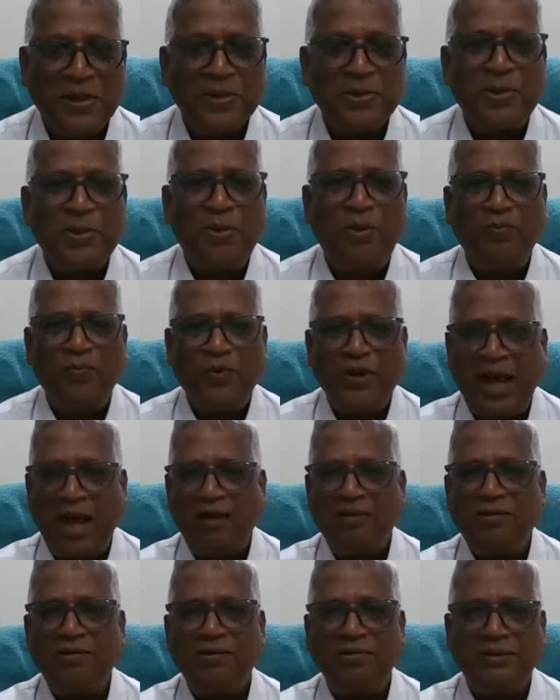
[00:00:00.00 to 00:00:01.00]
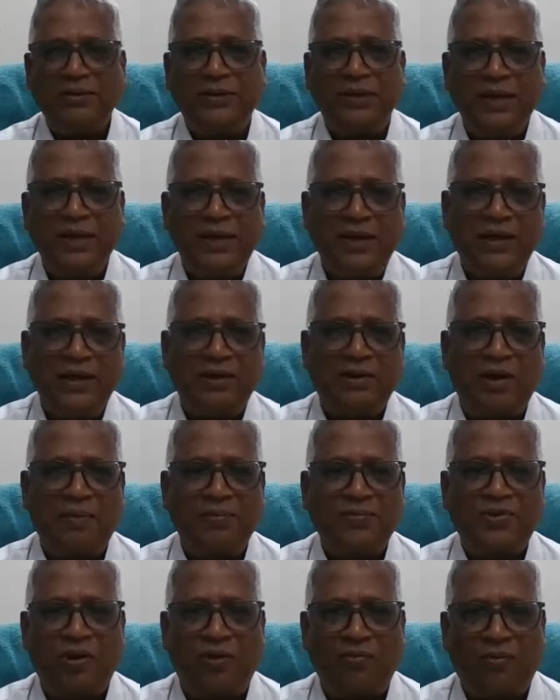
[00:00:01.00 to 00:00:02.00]
So we have to think in
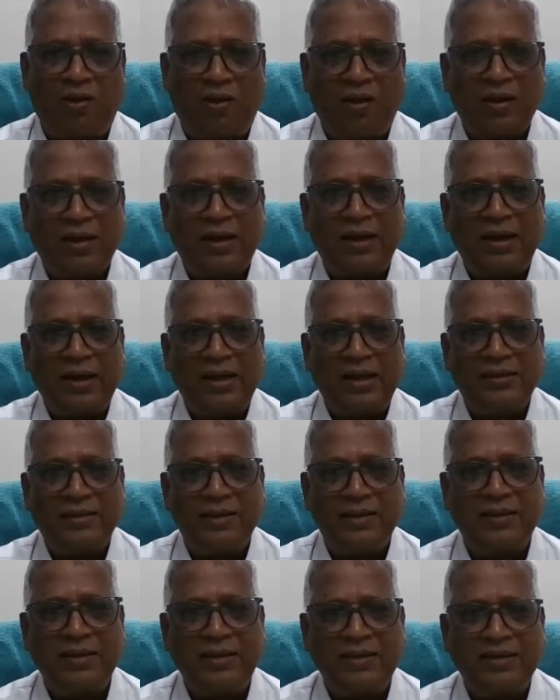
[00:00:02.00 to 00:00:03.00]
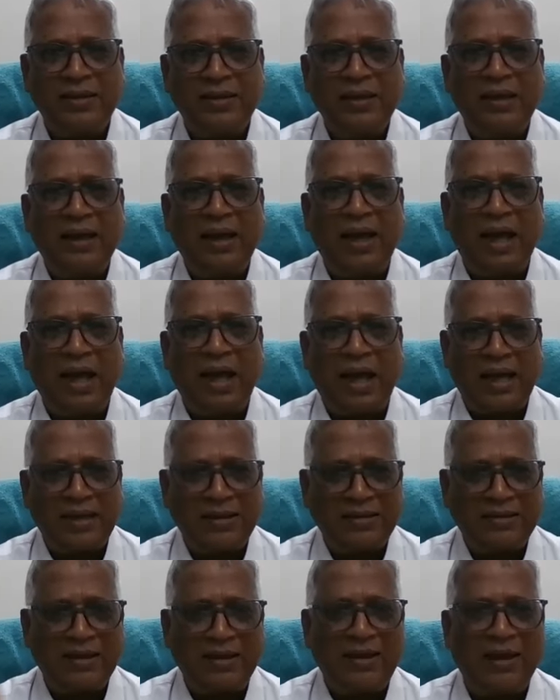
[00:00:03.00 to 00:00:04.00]
terms of organizing this
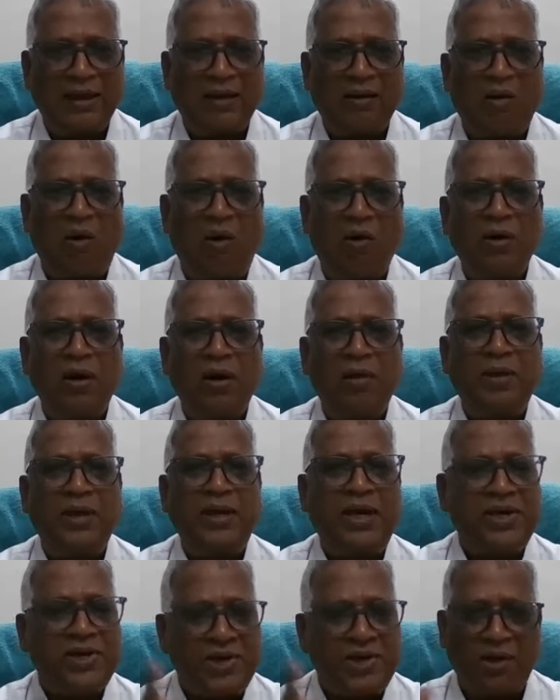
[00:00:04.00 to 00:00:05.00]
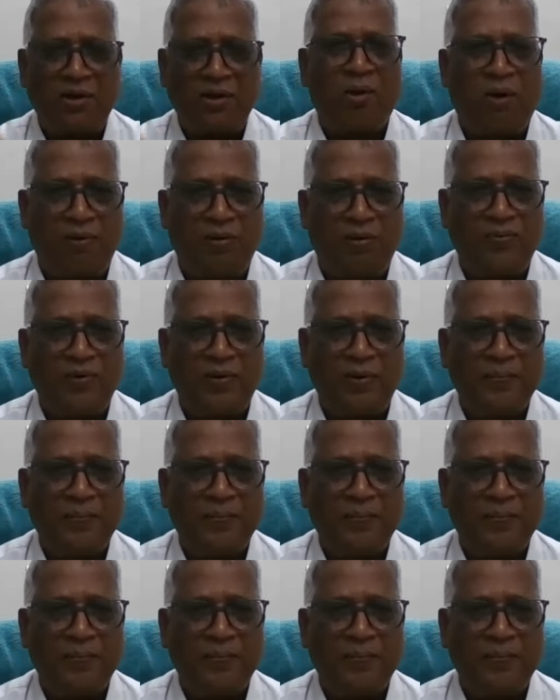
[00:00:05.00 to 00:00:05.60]
as a conglomeration of